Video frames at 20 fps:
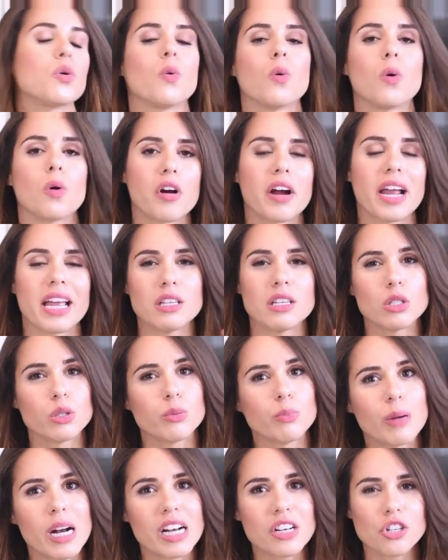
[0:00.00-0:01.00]
or a
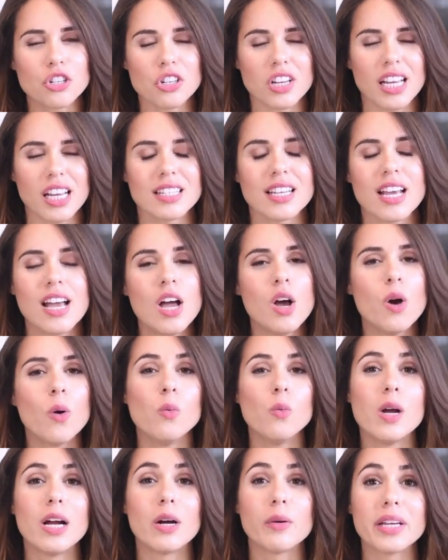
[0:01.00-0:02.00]
spreadsheet
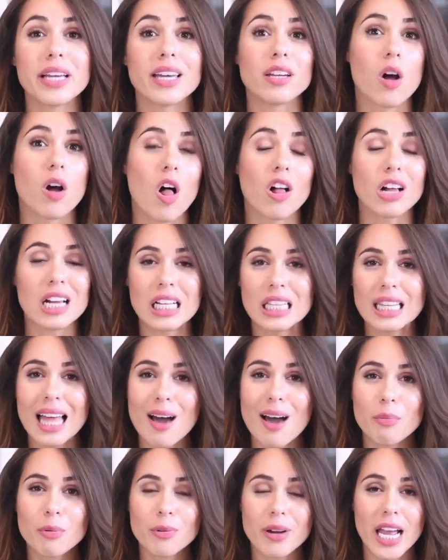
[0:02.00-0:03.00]
where we can all
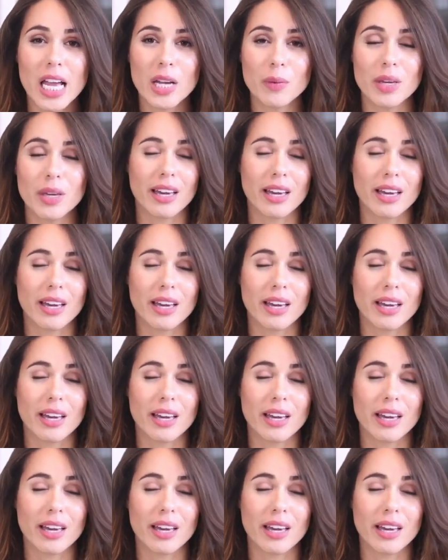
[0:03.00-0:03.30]
collaborate,